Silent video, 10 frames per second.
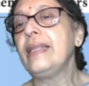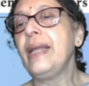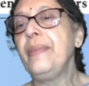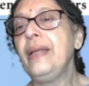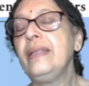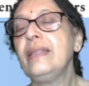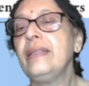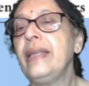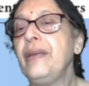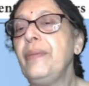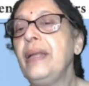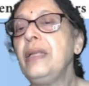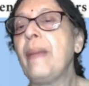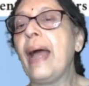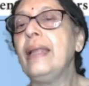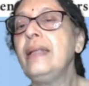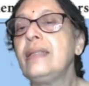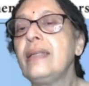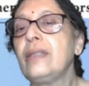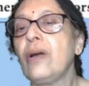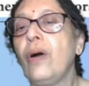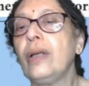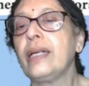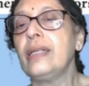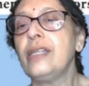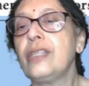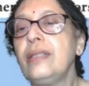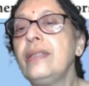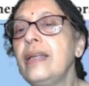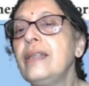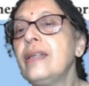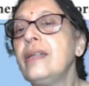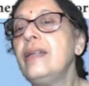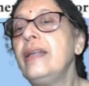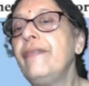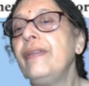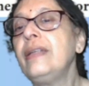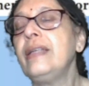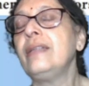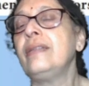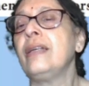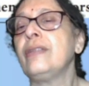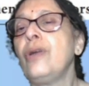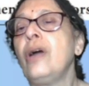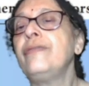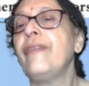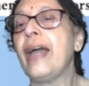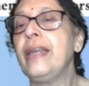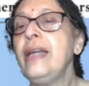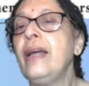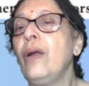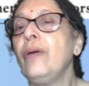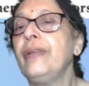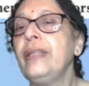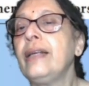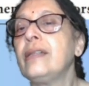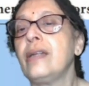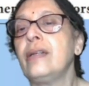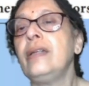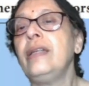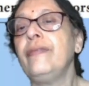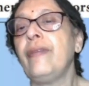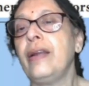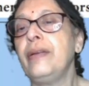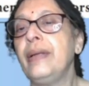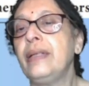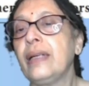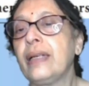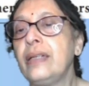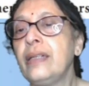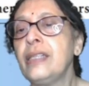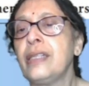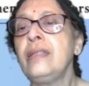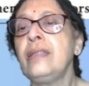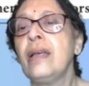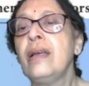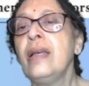They remain balanced at all conditions. The internal level, it does not vary along with the external environmental conditions.